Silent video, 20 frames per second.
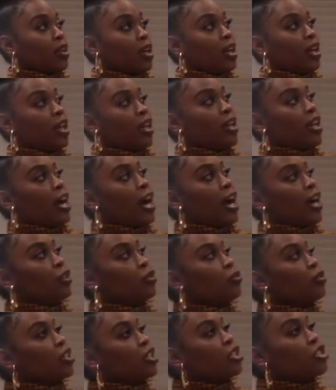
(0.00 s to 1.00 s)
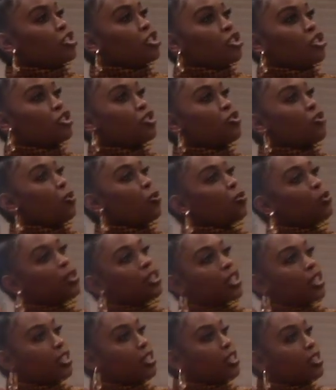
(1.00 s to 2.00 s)
And I don't think she's
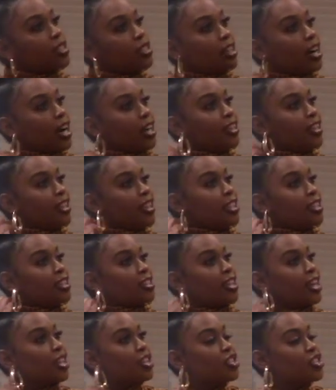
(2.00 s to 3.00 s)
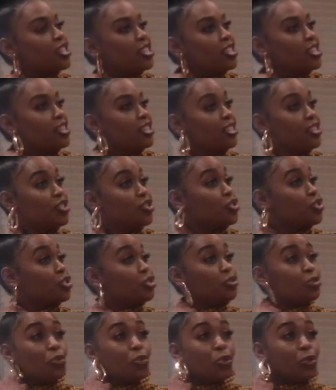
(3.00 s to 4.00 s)
soulless. I think that she is
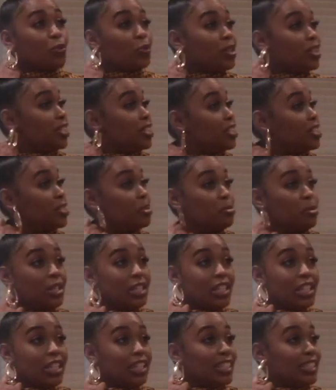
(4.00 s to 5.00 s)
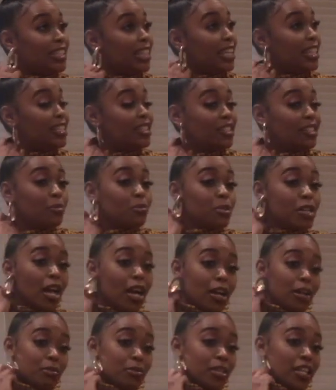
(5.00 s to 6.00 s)
just doing what needs to be done. And
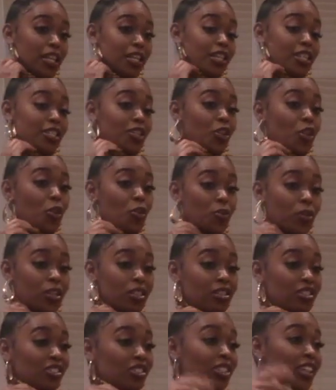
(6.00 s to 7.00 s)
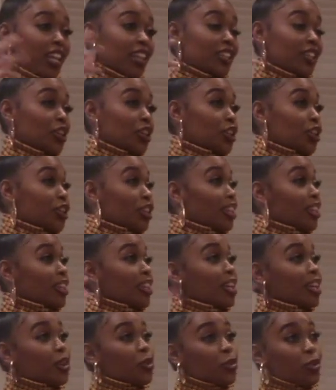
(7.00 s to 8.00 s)
sometimes that doesn't always look like the good
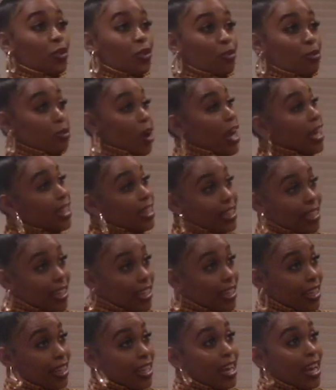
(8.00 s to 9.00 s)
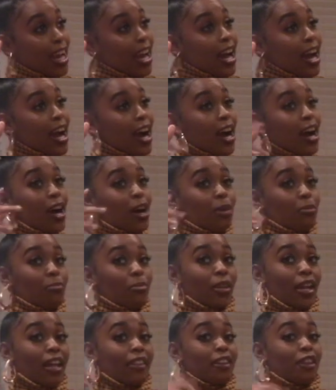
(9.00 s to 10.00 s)
thing or the right thing.
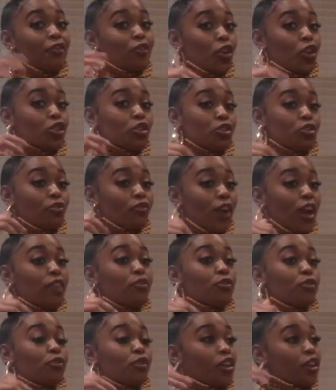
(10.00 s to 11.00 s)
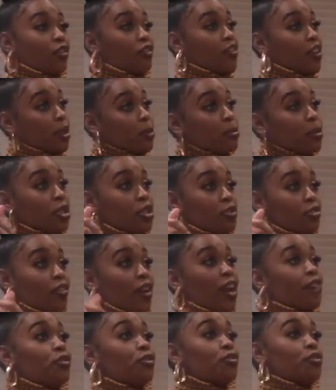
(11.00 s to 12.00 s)
But I think for her survival, for her family
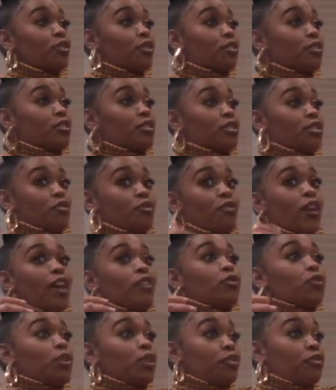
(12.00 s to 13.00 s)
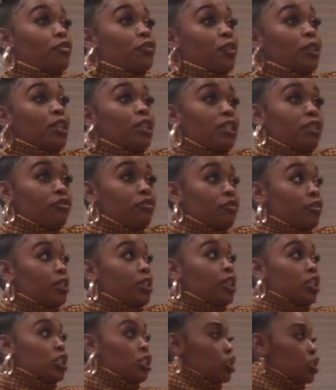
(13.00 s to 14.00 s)
survival, for the survival of Freeland
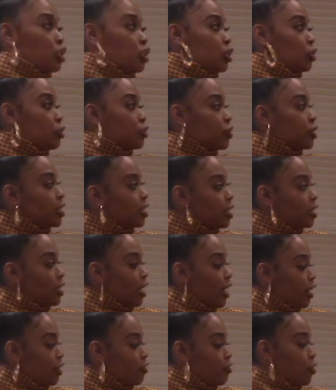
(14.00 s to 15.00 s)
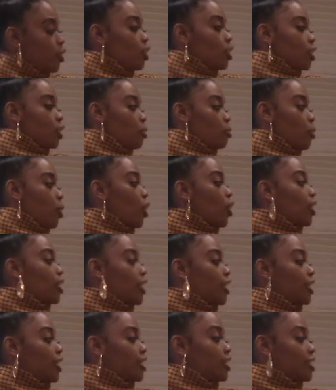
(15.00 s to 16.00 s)
is literally like falling
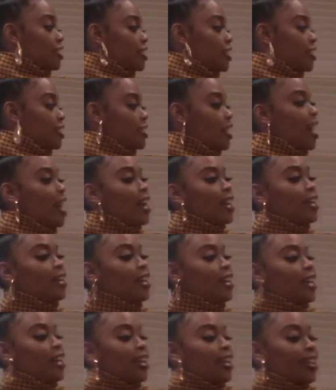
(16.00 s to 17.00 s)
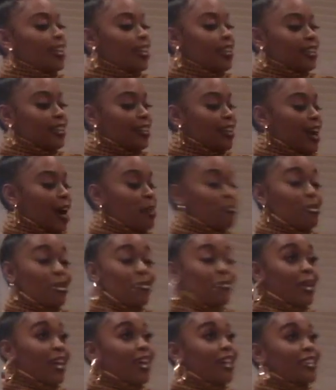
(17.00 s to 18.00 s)
apart. And it's not, I
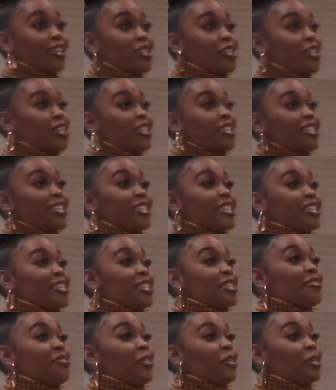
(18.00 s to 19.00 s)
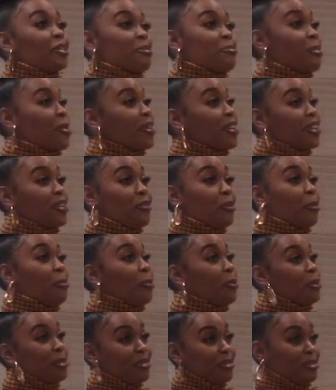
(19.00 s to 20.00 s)
mean, man, it's falling apart even
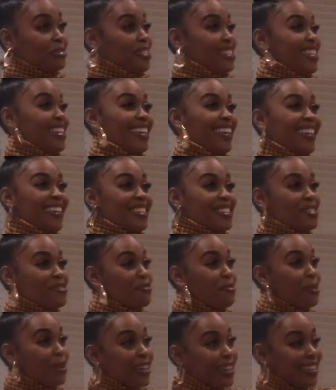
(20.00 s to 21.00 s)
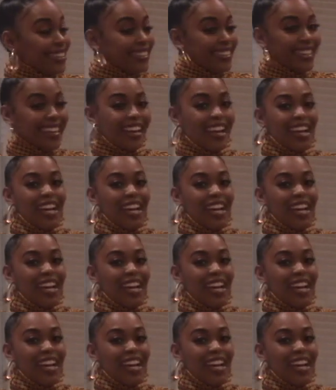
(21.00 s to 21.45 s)
more from season one.